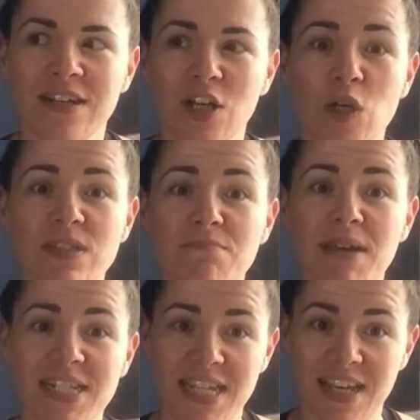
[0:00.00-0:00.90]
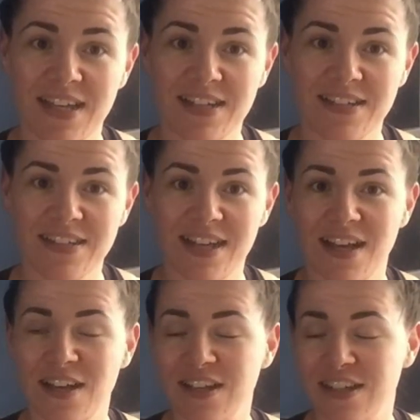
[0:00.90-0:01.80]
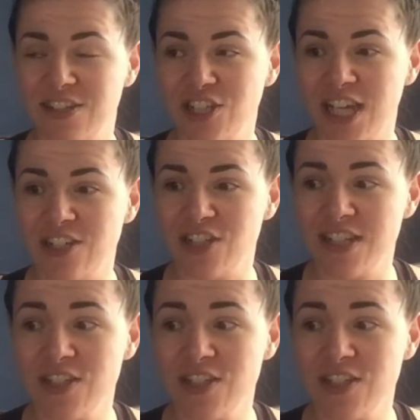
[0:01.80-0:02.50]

cosmetic changes.